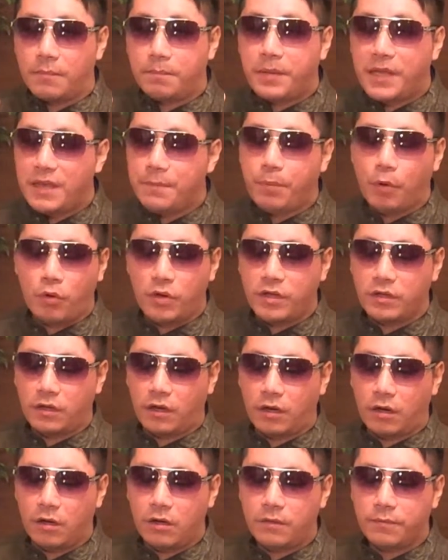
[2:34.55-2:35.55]
people in
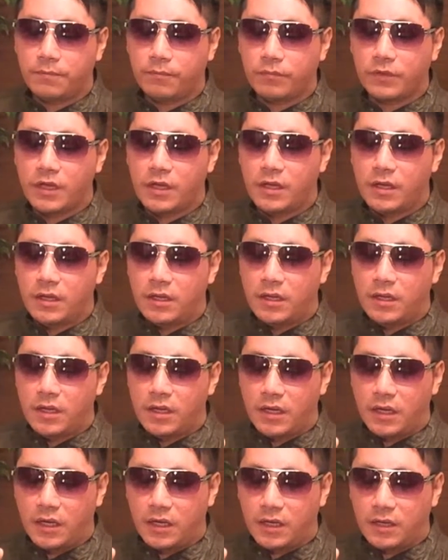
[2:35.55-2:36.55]
there
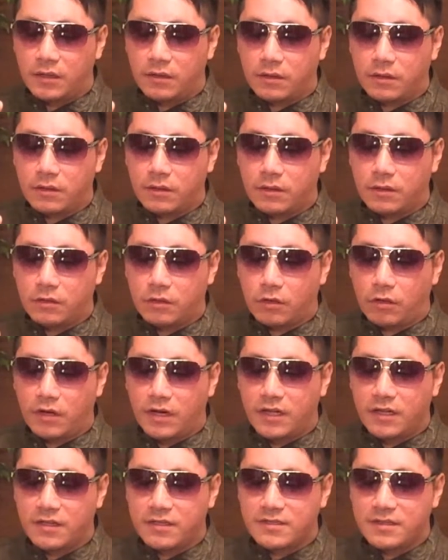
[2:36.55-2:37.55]
and there
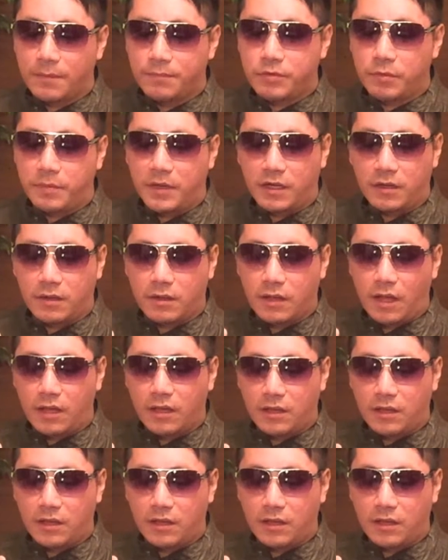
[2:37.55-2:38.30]
ends up to be a